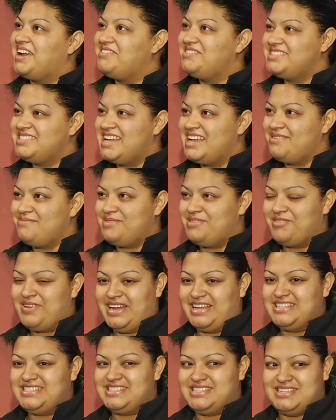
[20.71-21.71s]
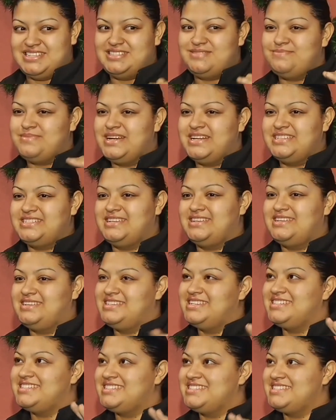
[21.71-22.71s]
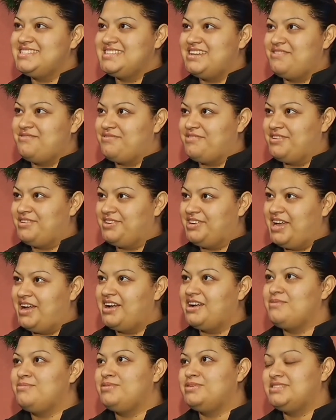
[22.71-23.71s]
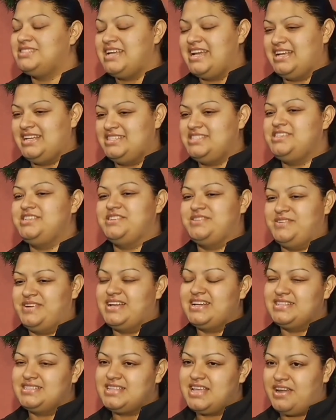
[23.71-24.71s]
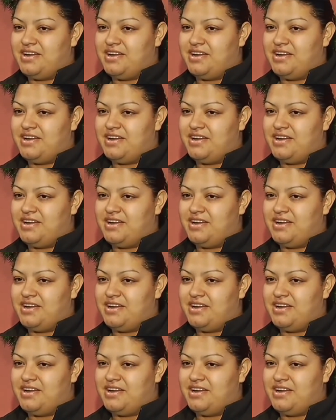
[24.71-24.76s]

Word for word: Every time it rains this much and it doesn't stop for a couple of days, you know, it gets